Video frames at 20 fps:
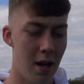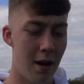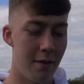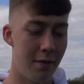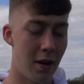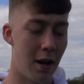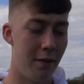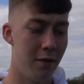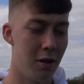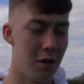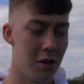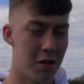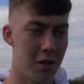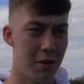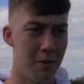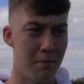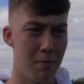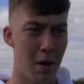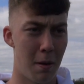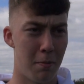Yeah, I view it as
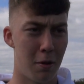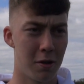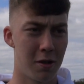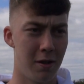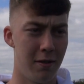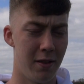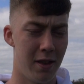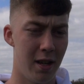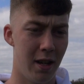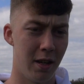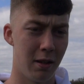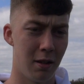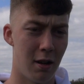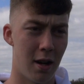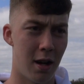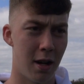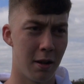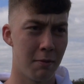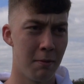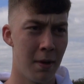a positive thing.
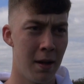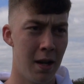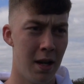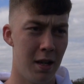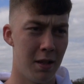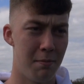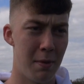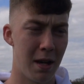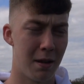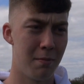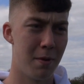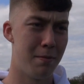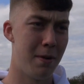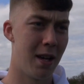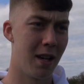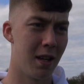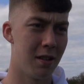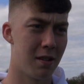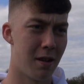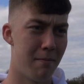Like, it's making me
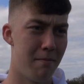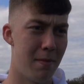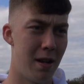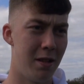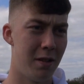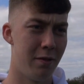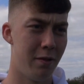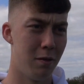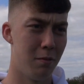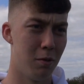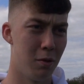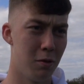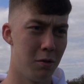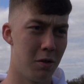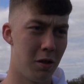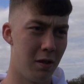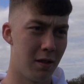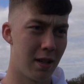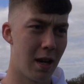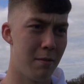play against like men's football,
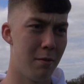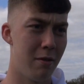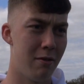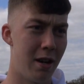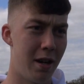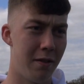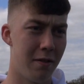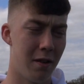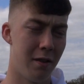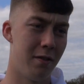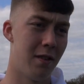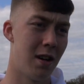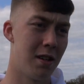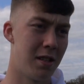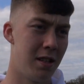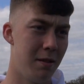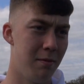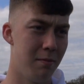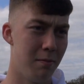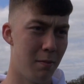so it's getting me ready for the
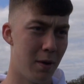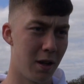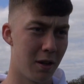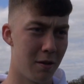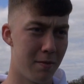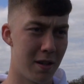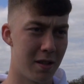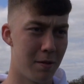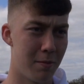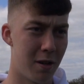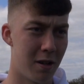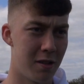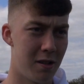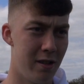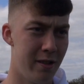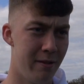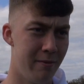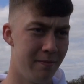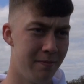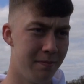first team when I go back to Barnsley.